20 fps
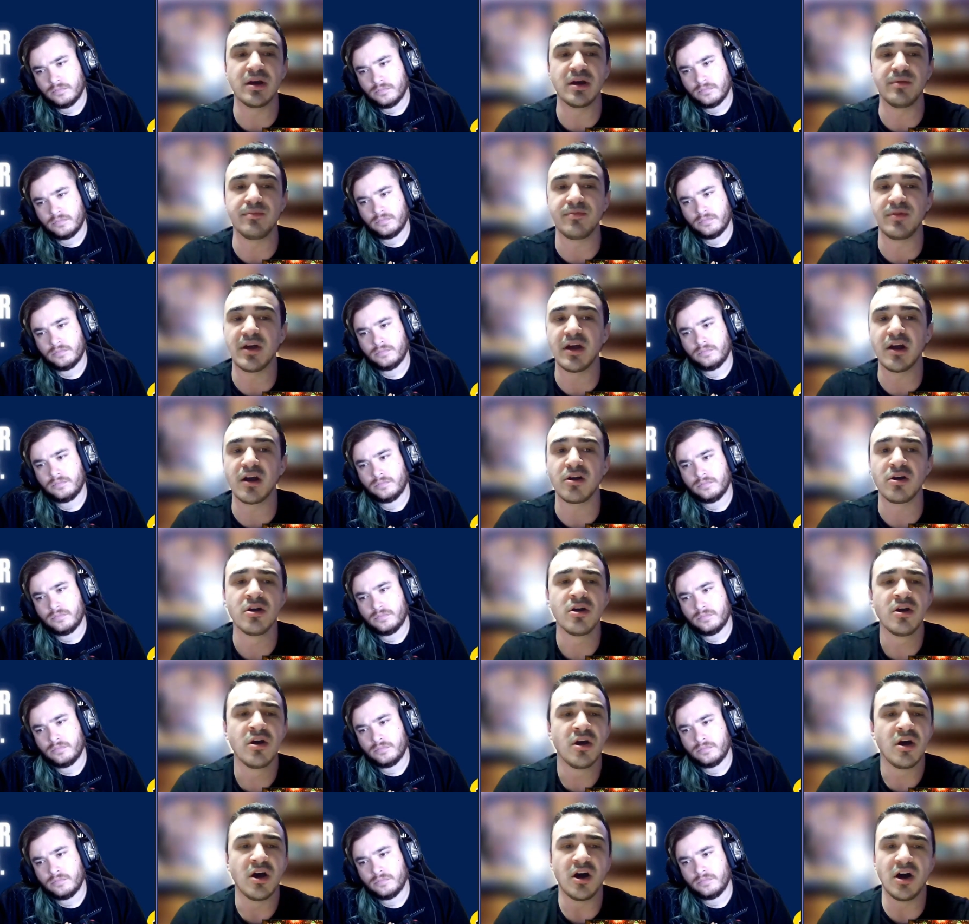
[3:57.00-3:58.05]
Speaker 1: me up there.
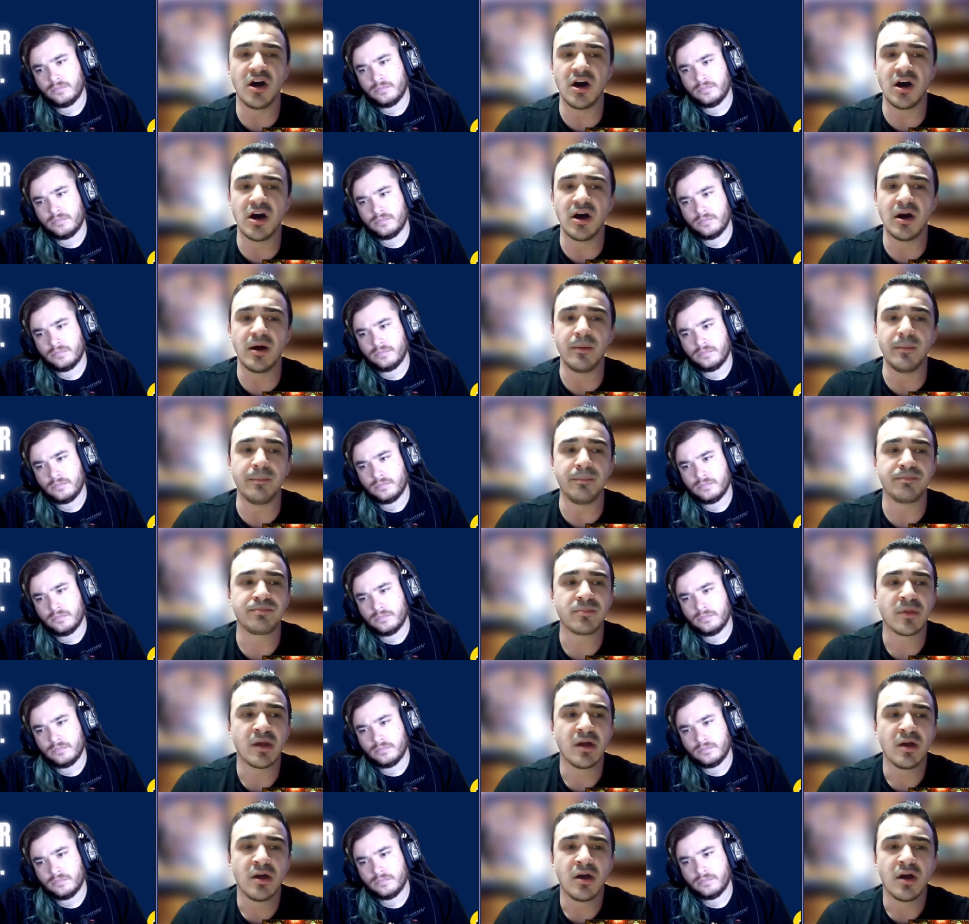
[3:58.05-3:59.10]
I
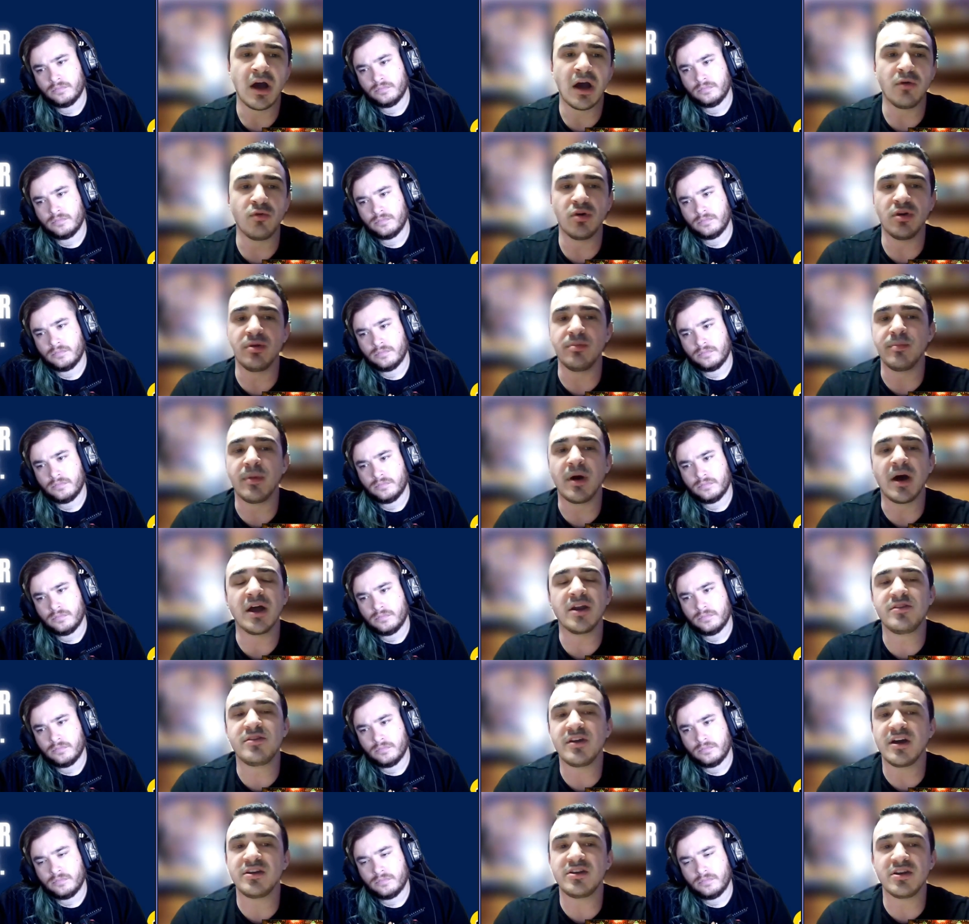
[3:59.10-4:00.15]
wouldn't
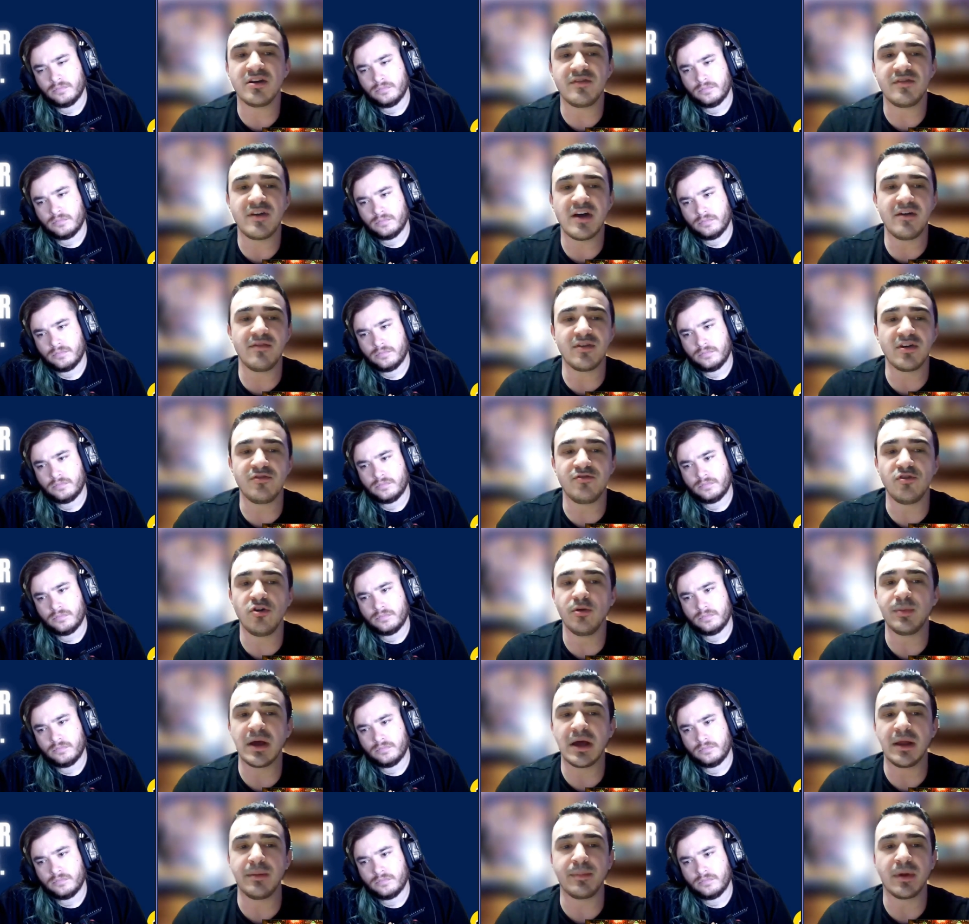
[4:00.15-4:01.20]
mind the idea of having a full
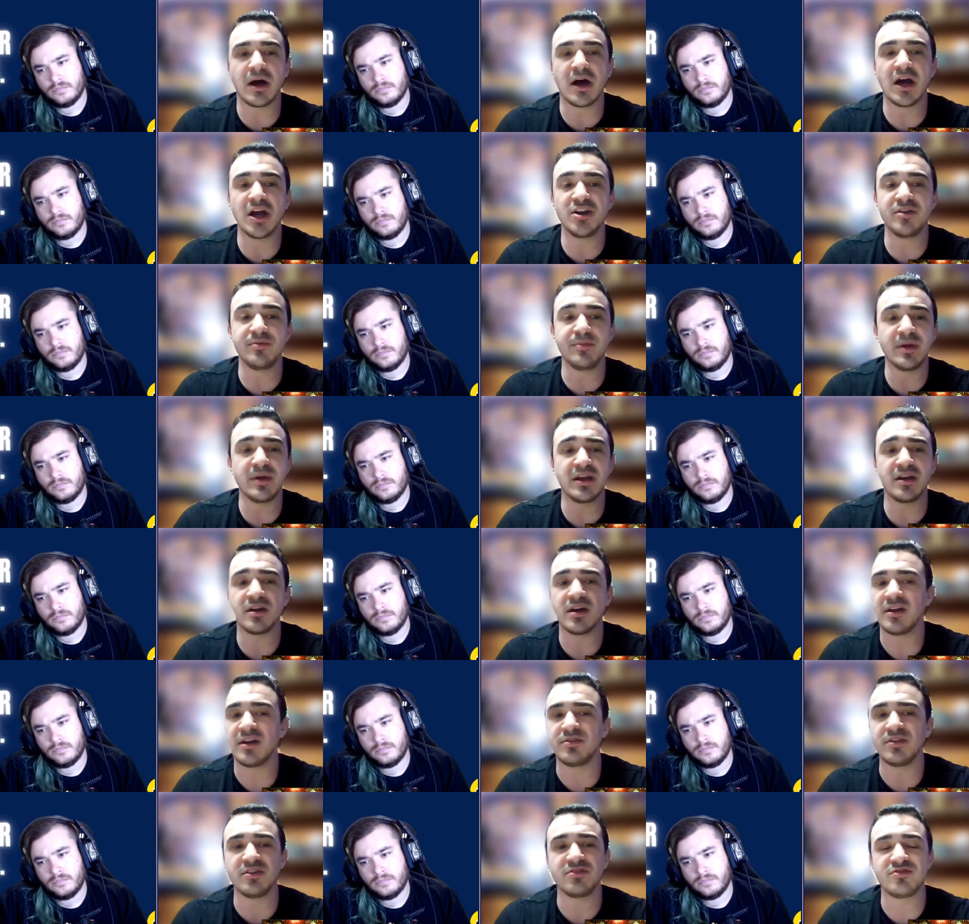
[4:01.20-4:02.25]
band behind me
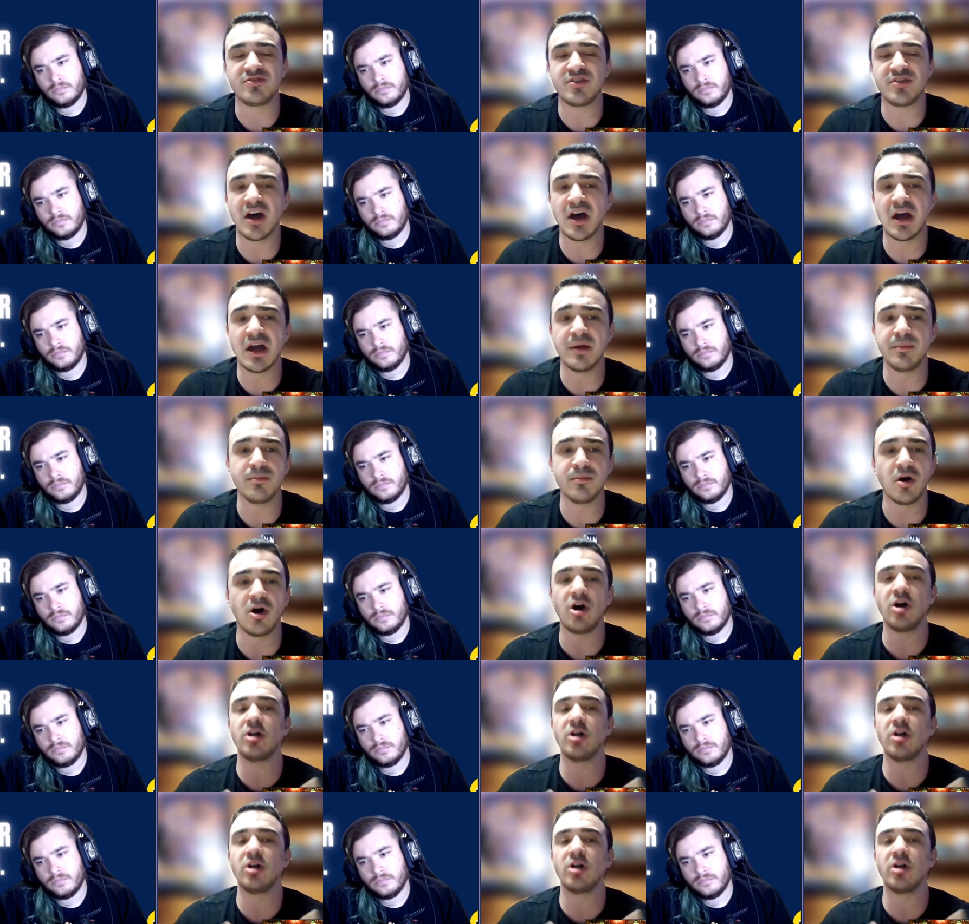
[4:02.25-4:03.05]
at this time.